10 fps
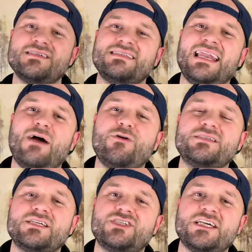that I would
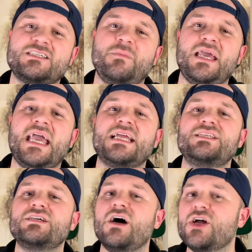suggest be a
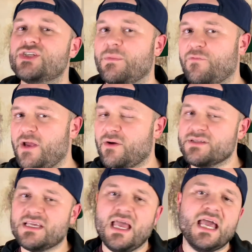touch-up fragrance,
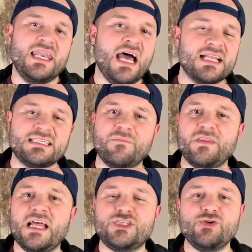not something
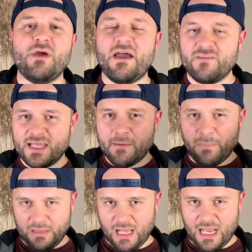that you heavily
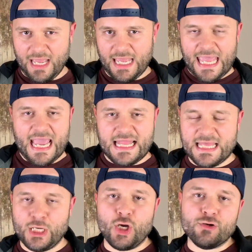apply and
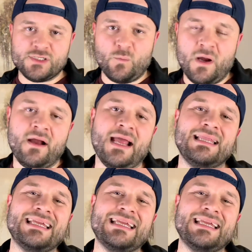then go somewhere and let it